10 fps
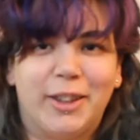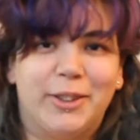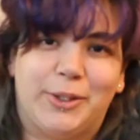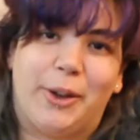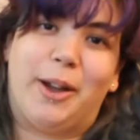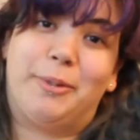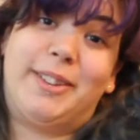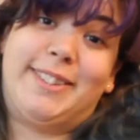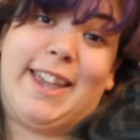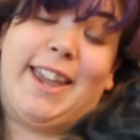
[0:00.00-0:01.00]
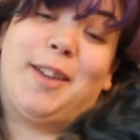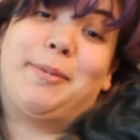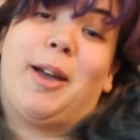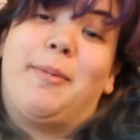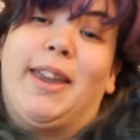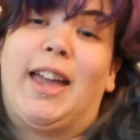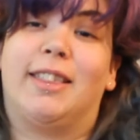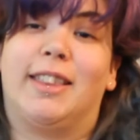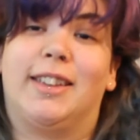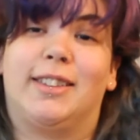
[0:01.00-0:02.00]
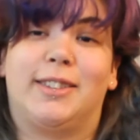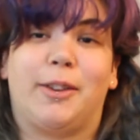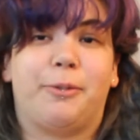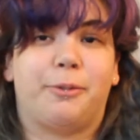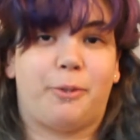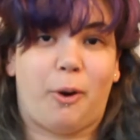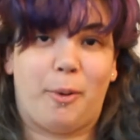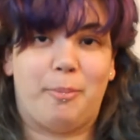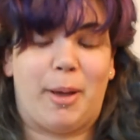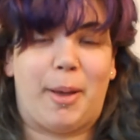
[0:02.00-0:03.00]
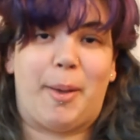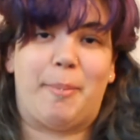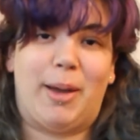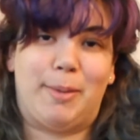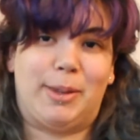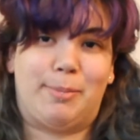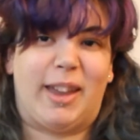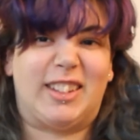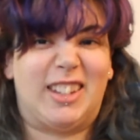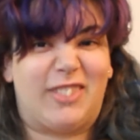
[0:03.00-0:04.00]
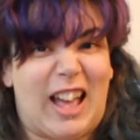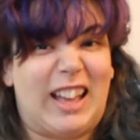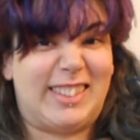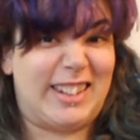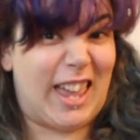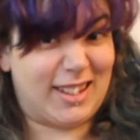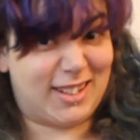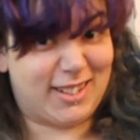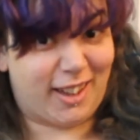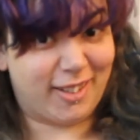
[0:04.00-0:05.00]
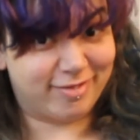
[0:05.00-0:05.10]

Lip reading: So I will say I'm coming at this from my perspective as an editor.